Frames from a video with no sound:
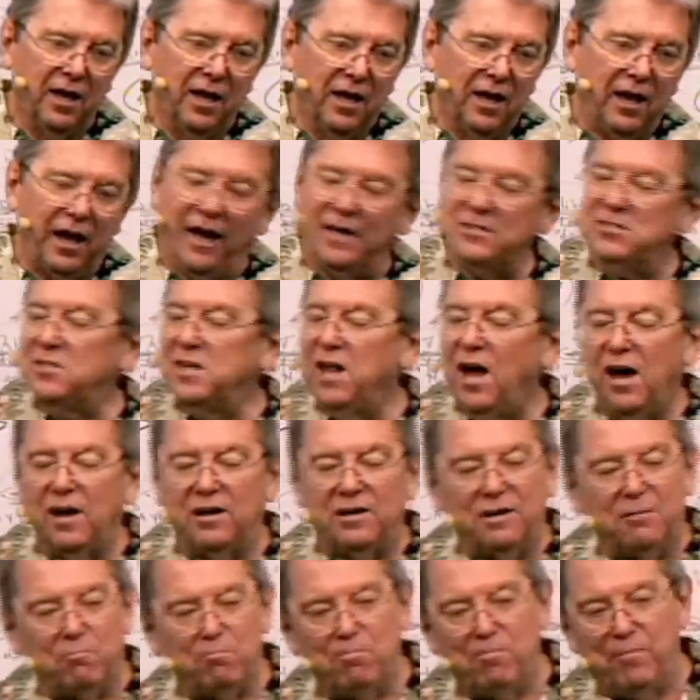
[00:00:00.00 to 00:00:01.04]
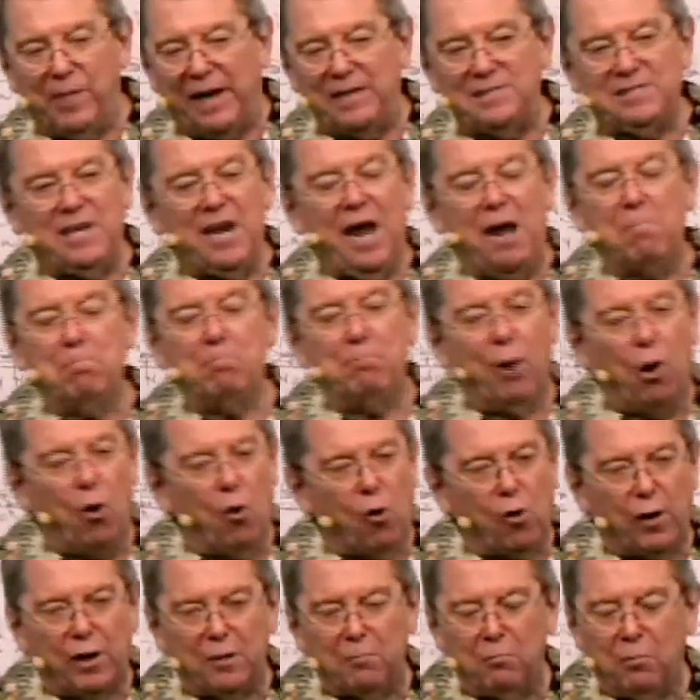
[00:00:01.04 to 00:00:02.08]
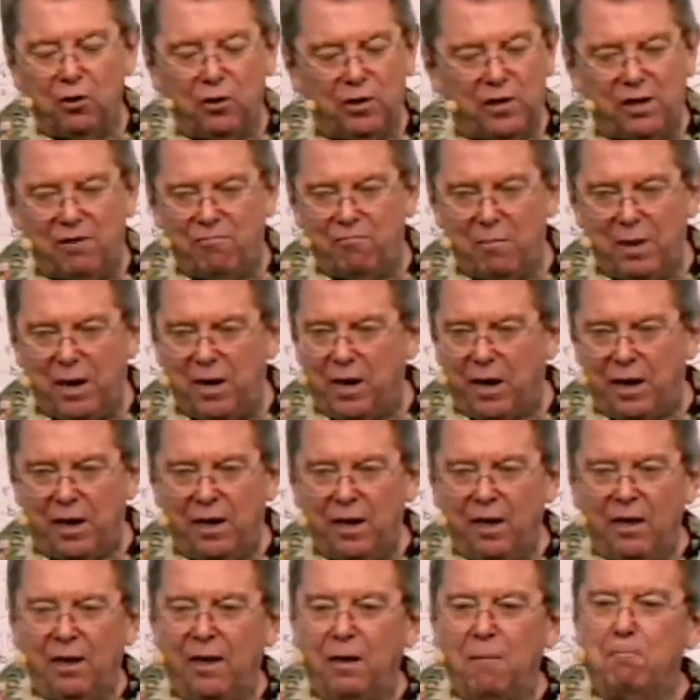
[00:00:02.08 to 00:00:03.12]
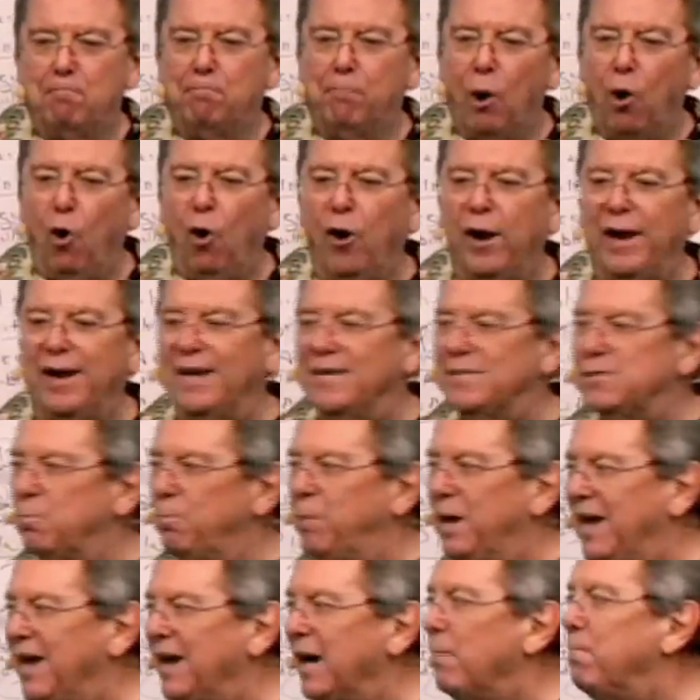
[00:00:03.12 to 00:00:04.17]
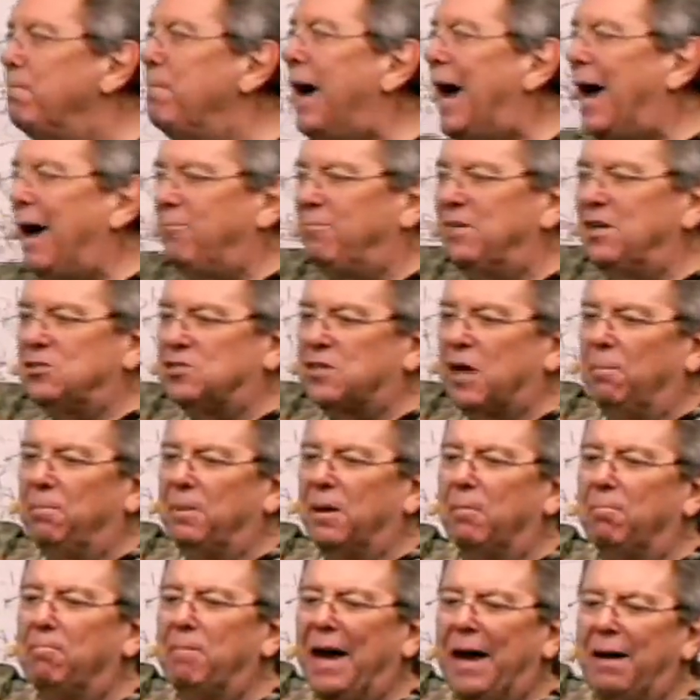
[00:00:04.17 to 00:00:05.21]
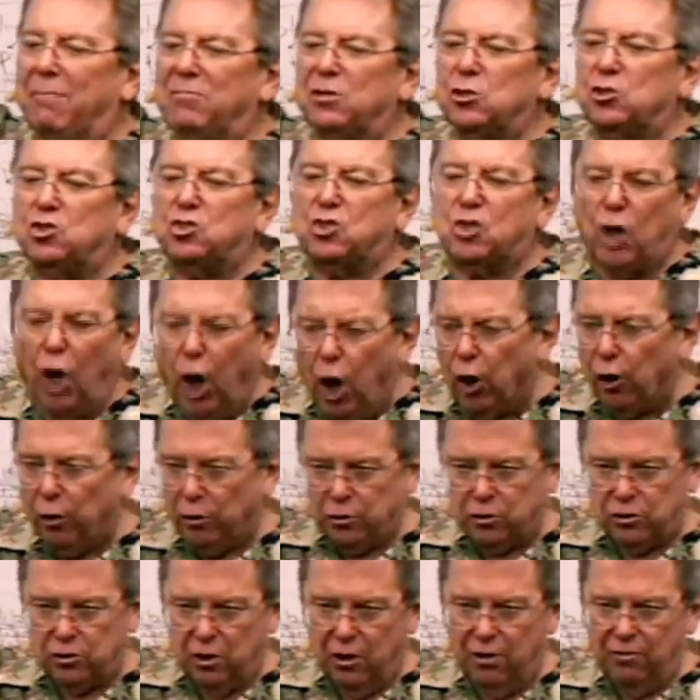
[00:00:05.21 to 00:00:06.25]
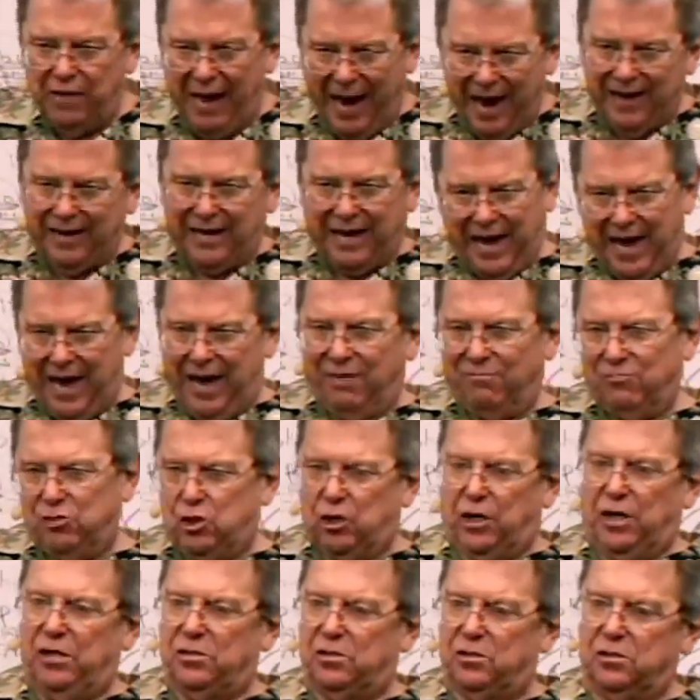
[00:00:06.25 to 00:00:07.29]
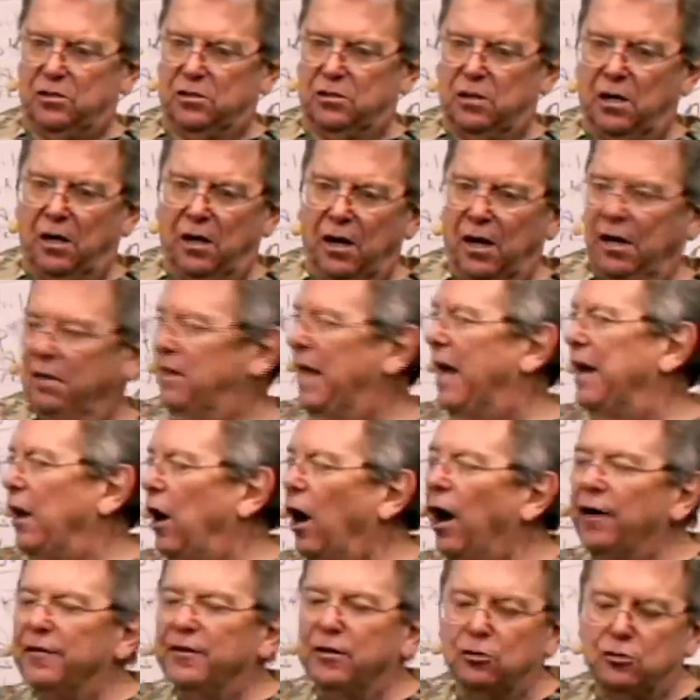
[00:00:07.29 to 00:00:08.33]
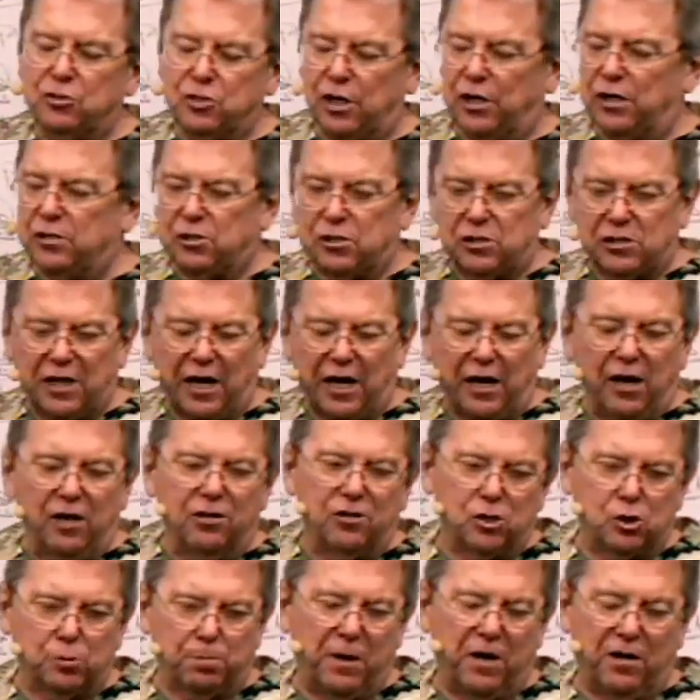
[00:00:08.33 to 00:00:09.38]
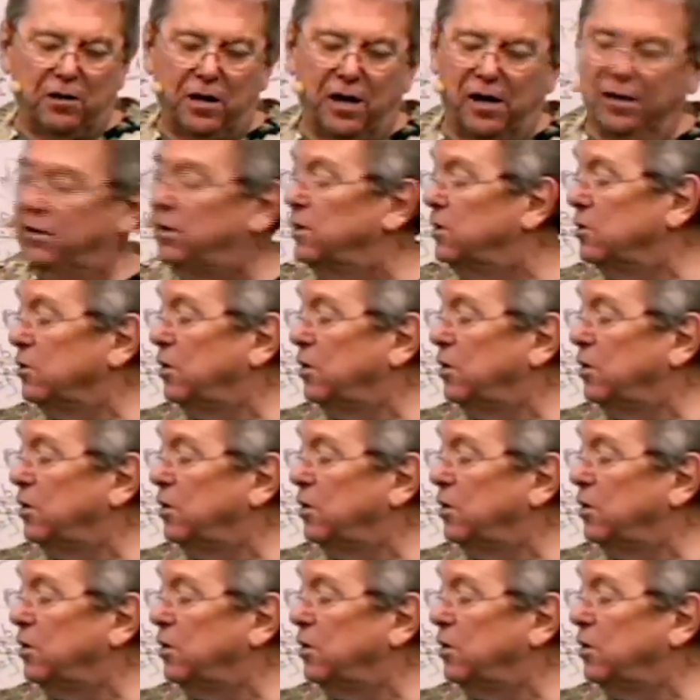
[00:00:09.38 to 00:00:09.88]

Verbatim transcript: That's not boring, believe me. Boring is being a Baptist up at a Baptist church. That kind of Jesus. That other Jesus, that other spirit, that other